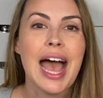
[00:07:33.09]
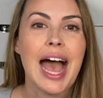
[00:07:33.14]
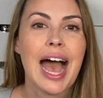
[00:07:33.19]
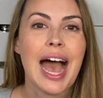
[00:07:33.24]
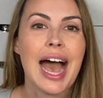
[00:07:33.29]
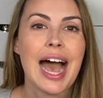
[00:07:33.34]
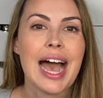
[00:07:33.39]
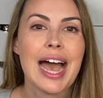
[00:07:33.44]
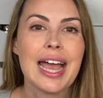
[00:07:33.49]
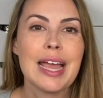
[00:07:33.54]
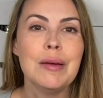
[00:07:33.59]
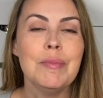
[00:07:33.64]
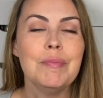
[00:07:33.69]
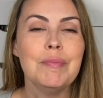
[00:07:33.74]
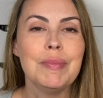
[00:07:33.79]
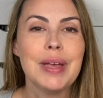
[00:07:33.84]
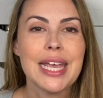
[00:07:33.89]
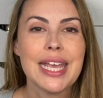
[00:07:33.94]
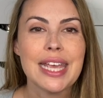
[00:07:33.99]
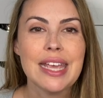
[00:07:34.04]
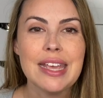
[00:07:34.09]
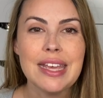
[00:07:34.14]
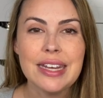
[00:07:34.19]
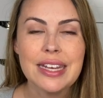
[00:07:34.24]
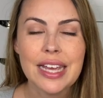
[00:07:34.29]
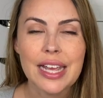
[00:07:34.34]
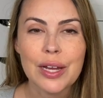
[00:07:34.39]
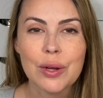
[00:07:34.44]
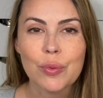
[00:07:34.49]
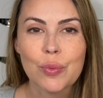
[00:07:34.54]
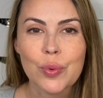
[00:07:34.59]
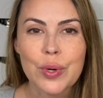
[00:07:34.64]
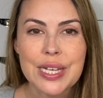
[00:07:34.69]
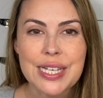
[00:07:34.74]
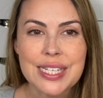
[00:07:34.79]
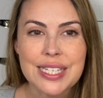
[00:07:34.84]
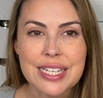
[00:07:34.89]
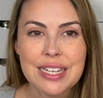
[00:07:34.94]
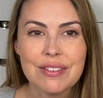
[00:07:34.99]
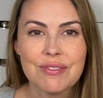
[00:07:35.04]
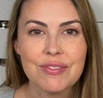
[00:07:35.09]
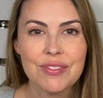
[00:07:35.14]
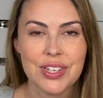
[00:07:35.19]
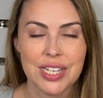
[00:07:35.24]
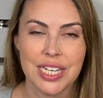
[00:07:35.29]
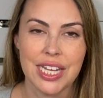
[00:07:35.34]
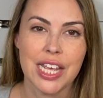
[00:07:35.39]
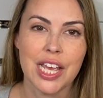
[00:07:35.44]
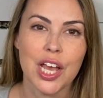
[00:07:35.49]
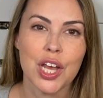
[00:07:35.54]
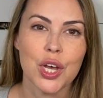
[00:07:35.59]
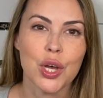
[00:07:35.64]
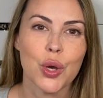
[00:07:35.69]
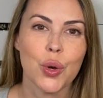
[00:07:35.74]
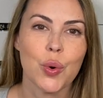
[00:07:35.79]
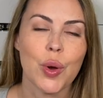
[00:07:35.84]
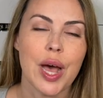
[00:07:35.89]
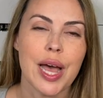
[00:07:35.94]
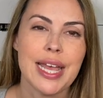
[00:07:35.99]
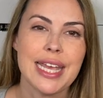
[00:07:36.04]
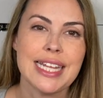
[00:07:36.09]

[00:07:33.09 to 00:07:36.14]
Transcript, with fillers: I made a recent video